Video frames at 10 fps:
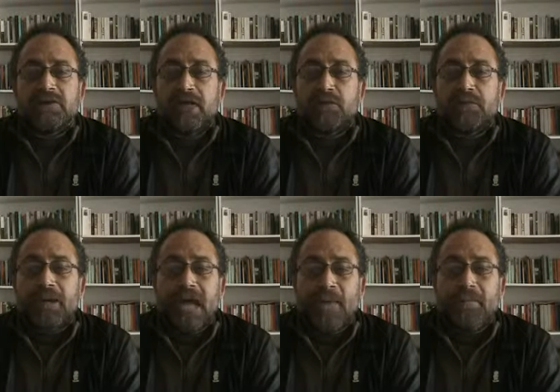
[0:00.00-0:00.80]
they would
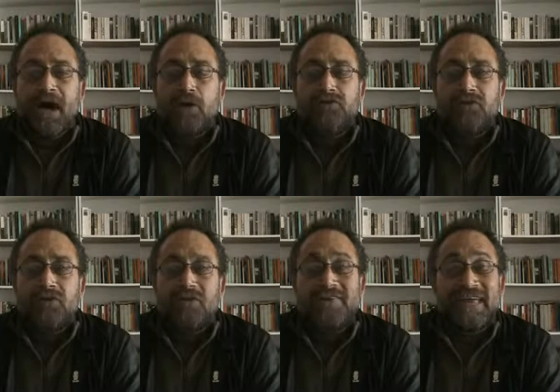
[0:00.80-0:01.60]
be about
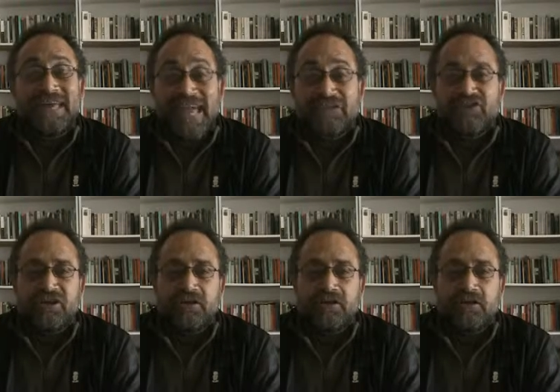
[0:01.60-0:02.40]
the
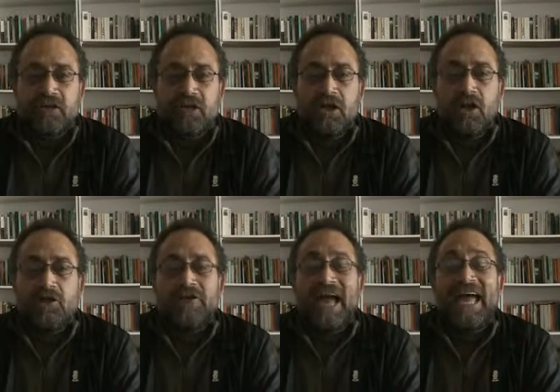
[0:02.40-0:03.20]
nature
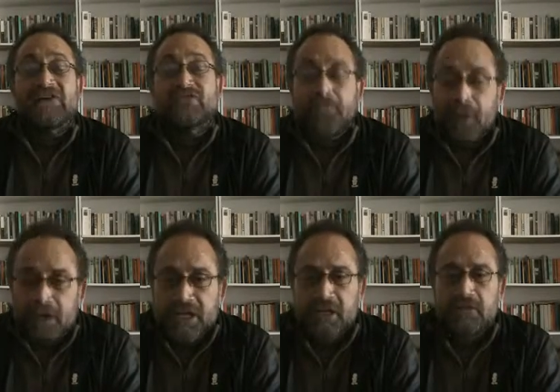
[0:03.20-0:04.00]
of a
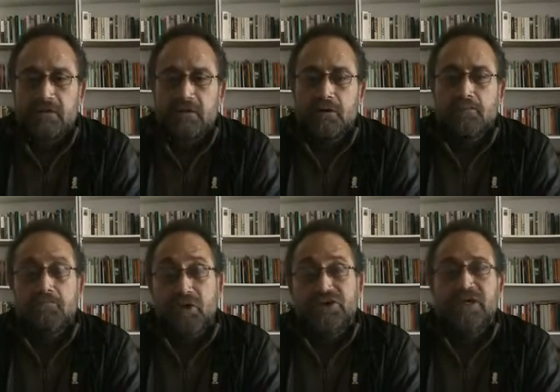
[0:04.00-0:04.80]
hegemonic
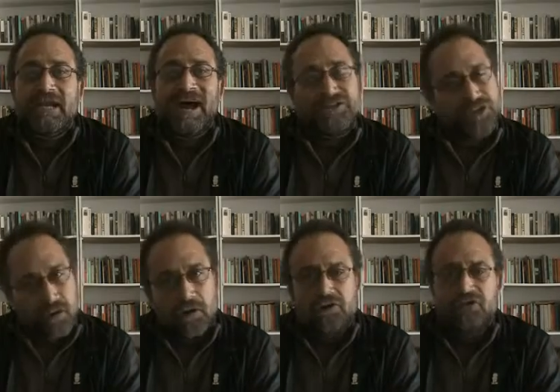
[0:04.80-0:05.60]
modern
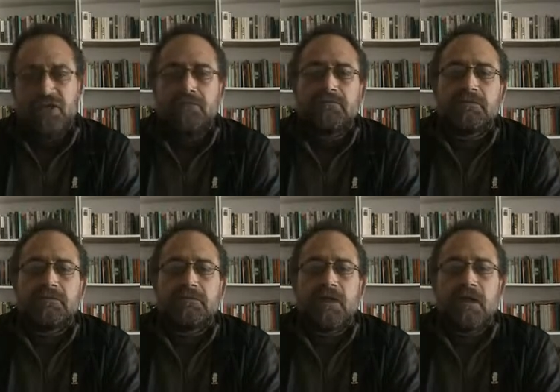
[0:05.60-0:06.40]
ideology
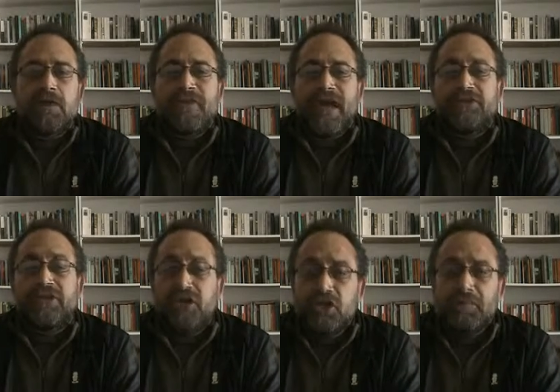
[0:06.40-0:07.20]
that
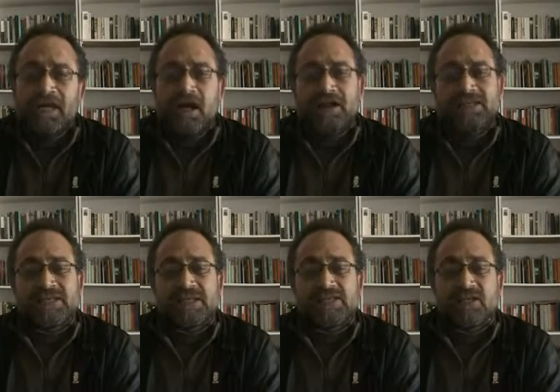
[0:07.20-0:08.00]

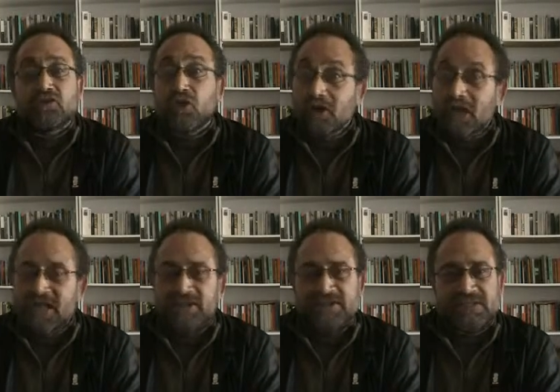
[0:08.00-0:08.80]
dehumanizes
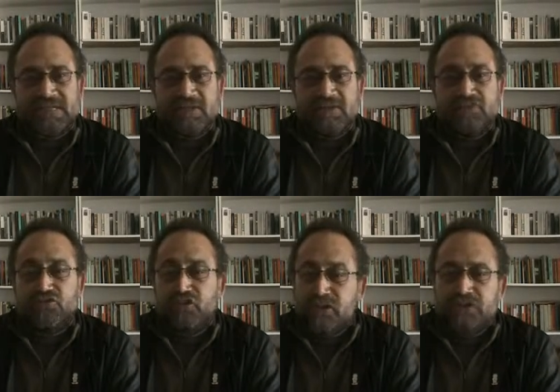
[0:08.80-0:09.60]
toddlers,
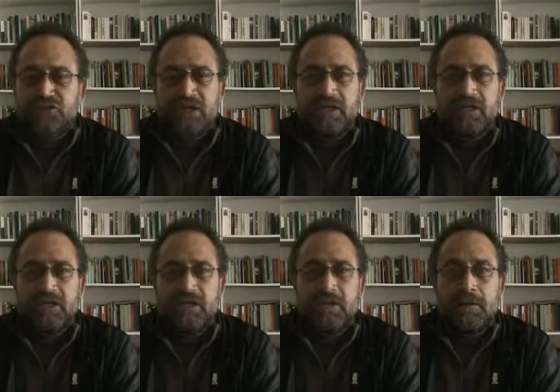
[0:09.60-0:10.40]
children,
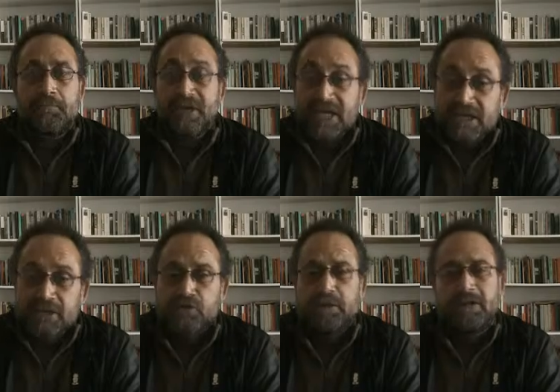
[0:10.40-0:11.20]

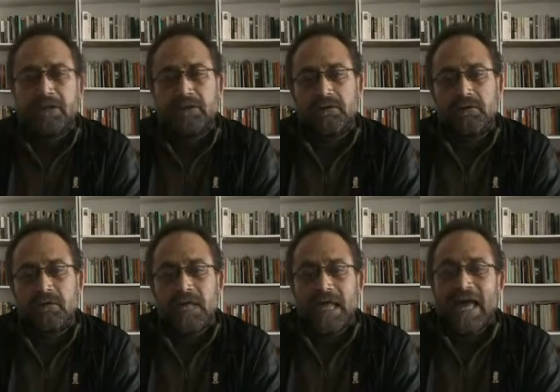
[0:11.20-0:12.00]
pregnant women,
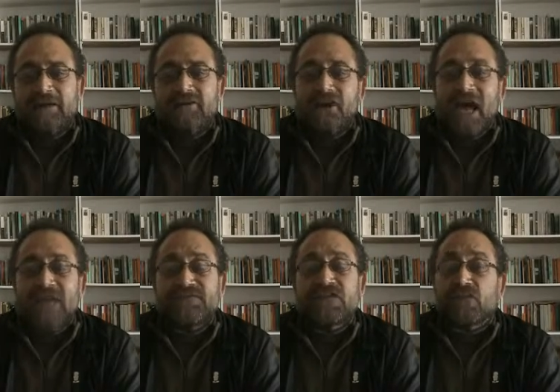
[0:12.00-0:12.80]
and
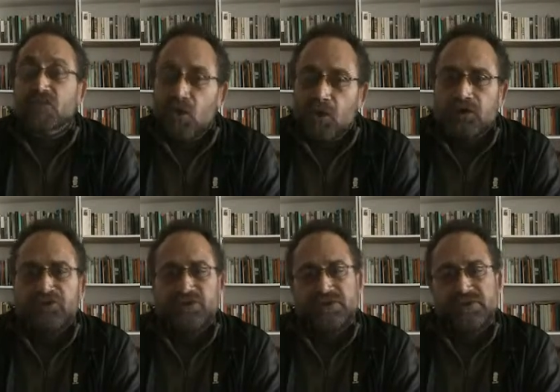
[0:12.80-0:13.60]
drives
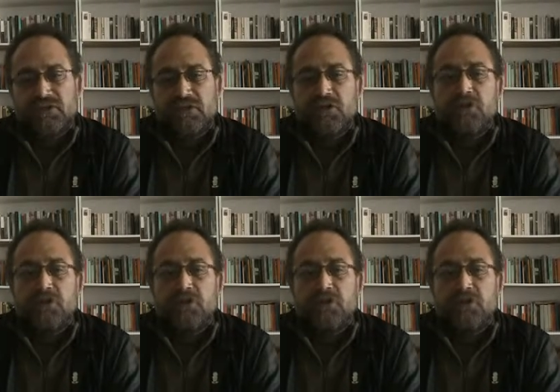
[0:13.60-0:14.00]
soldiers